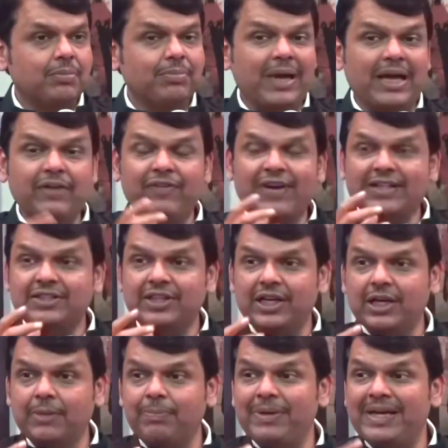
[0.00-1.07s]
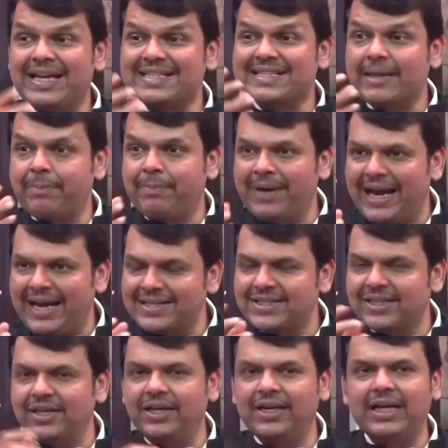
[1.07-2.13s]
manufacturing PSA
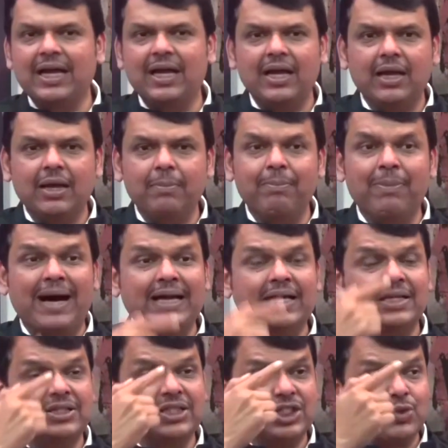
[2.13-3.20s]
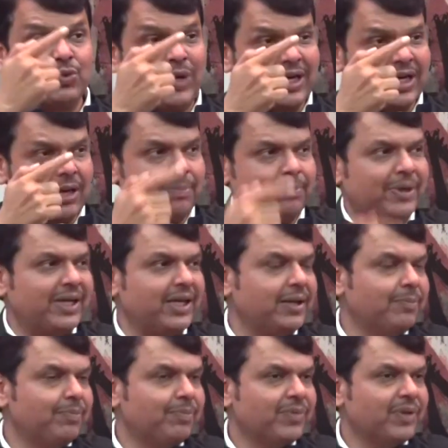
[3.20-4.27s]
plants in India, barring just one
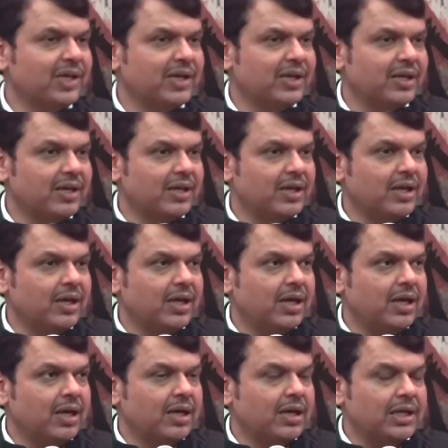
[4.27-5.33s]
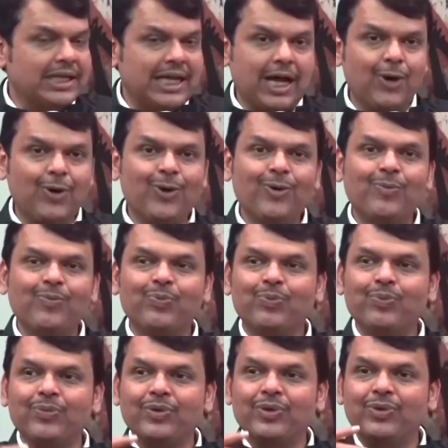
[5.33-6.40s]
company. Now,
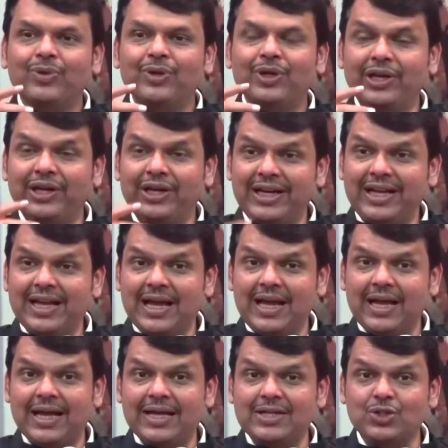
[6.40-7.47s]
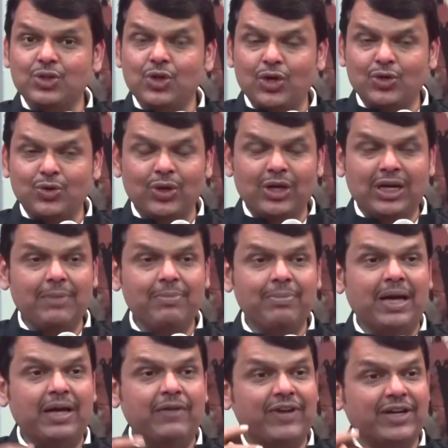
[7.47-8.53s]
India has not only
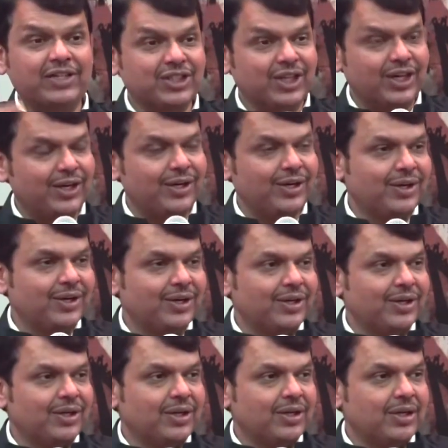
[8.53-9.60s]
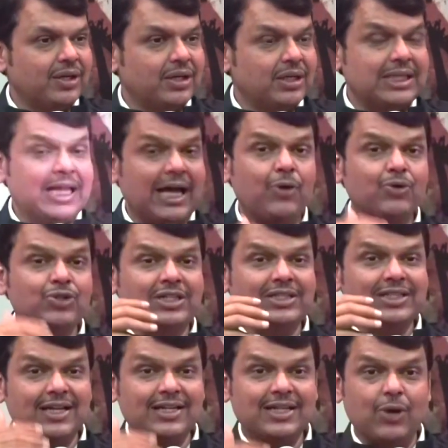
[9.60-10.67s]
manufactured
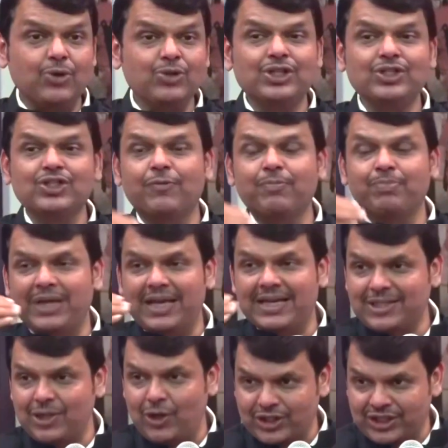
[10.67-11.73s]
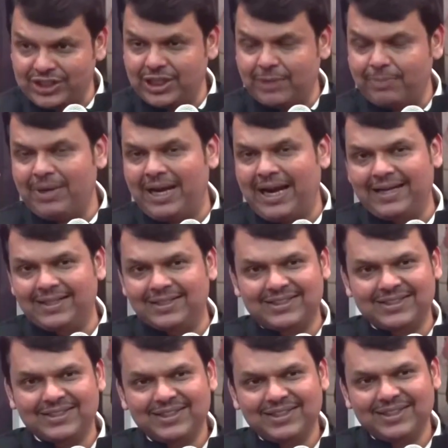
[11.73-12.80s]
thousands and thousands of PSA oxygen
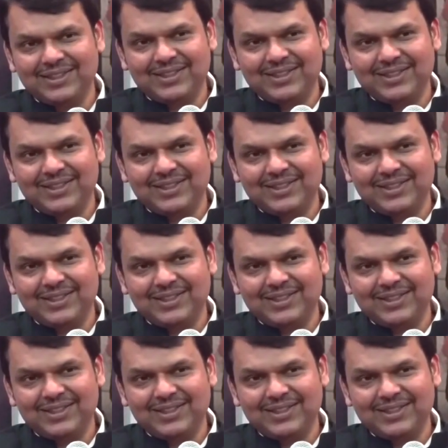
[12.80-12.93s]
plants,